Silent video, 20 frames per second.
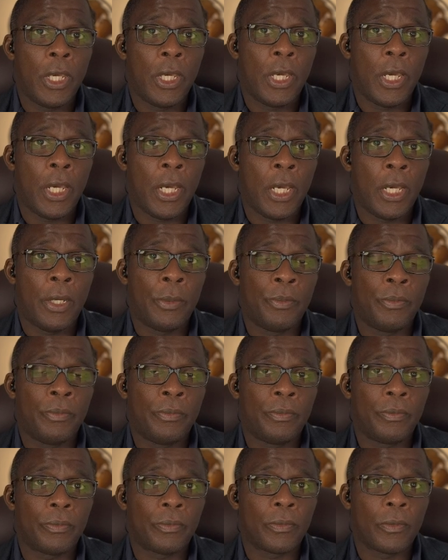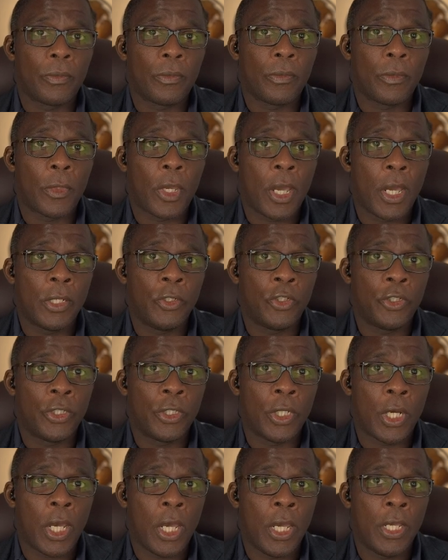hydrogen
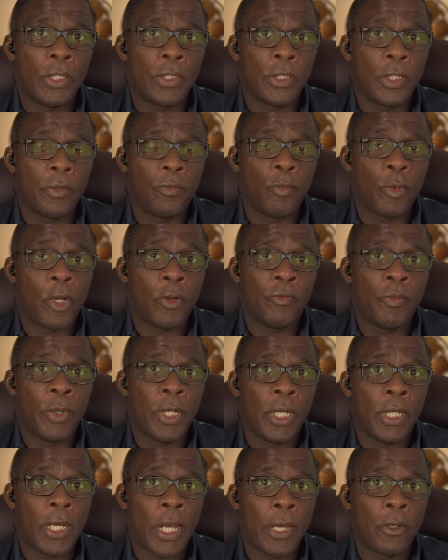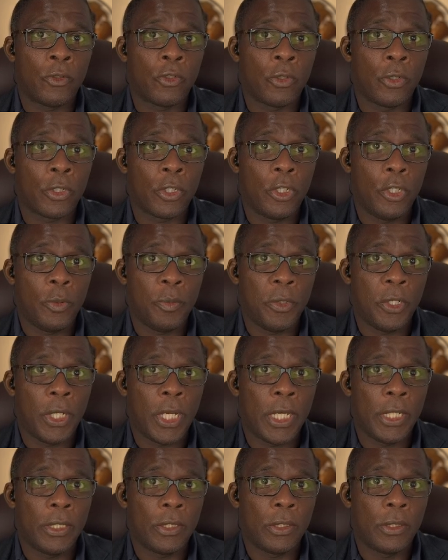ions that have been allowed to
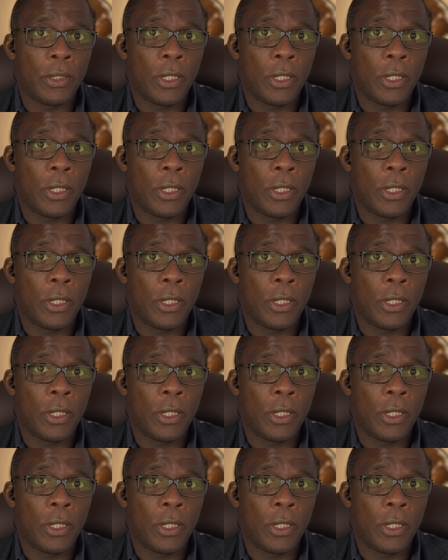accumulate